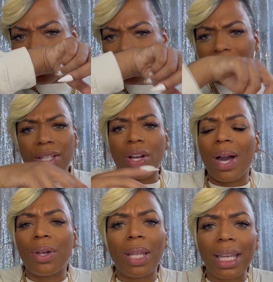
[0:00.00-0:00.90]
Yeah, no,
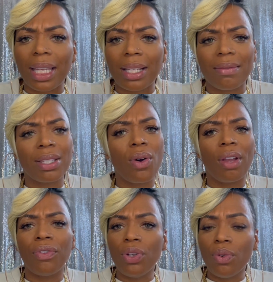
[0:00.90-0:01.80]
I don't like it. So
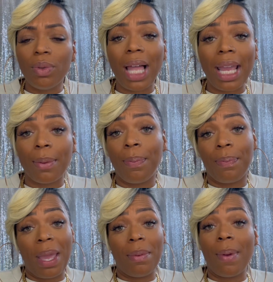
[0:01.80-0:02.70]
if you like
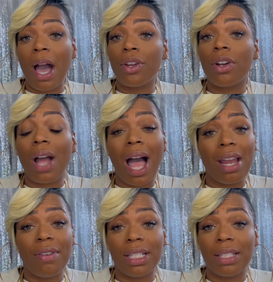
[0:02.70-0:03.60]
baby powder,
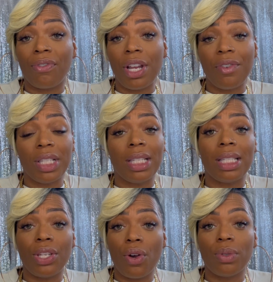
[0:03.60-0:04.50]
iris fragrances
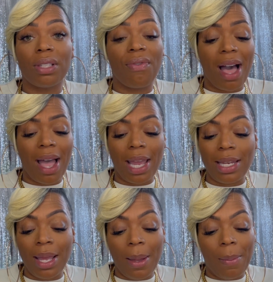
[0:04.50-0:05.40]
and notes, fine.